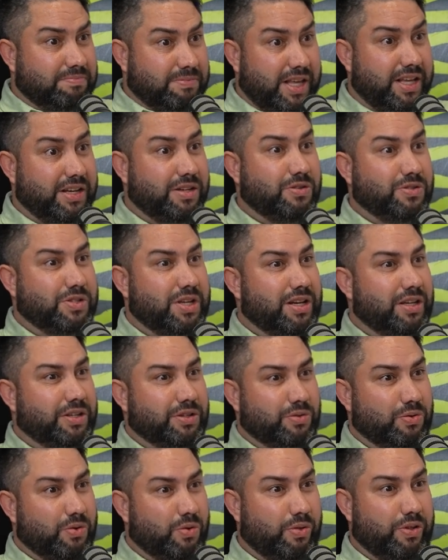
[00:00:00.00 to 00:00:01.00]
in New
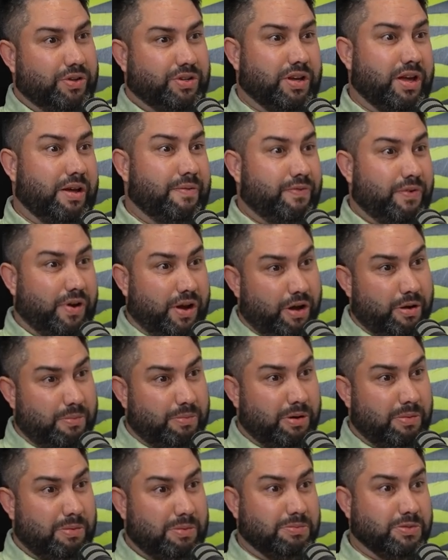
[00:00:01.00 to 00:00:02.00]
Zealand all the time for our own
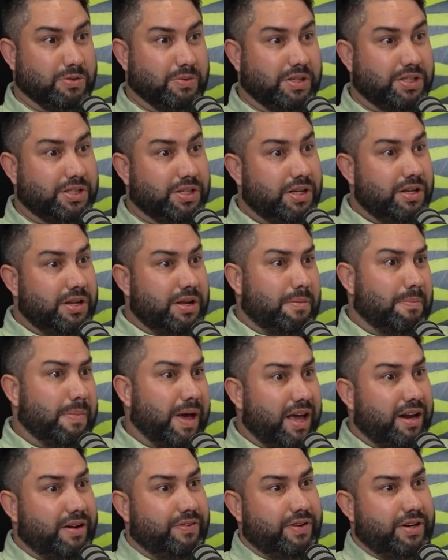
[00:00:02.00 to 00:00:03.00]
problems, which
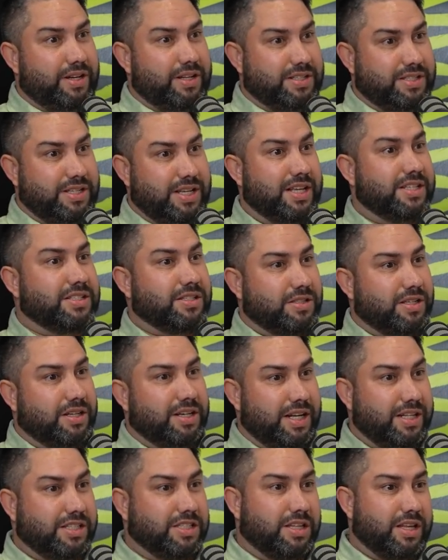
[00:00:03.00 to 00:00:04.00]
part of it is, yes, it
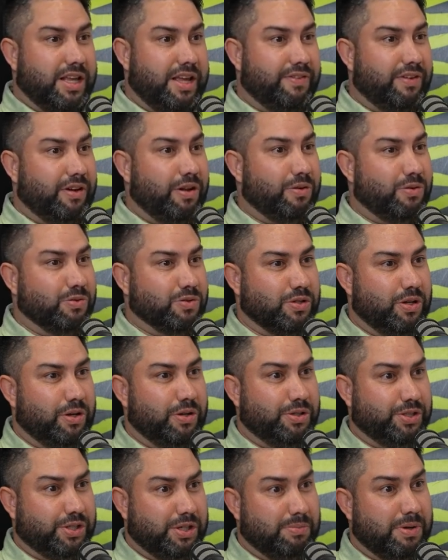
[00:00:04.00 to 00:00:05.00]
needs to have a local
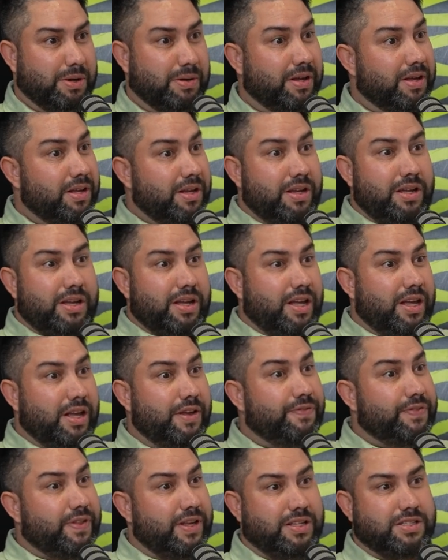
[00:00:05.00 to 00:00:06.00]
solution, but
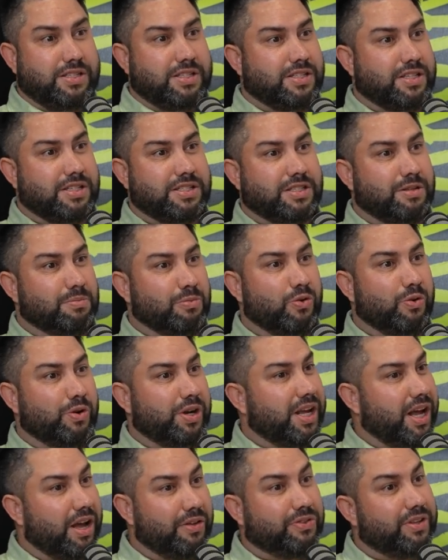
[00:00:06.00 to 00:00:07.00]
if there's a system
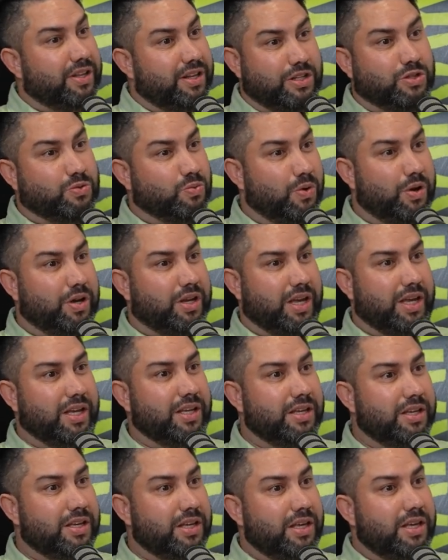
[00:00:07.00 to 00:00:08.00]
already out there that's working,
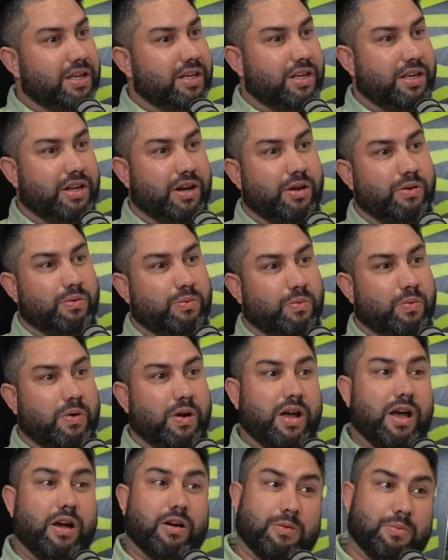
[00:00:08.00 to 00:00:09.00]

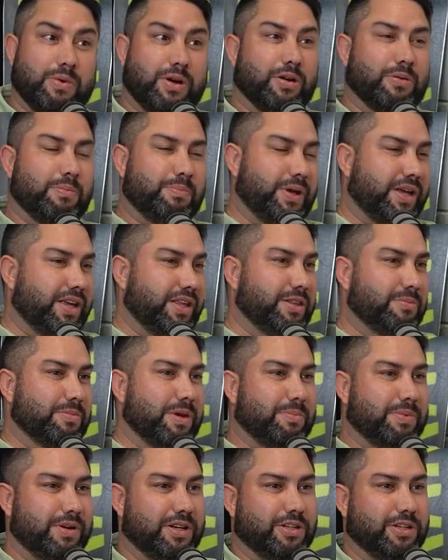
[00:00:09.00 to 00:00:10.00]
how come we're not picking them up and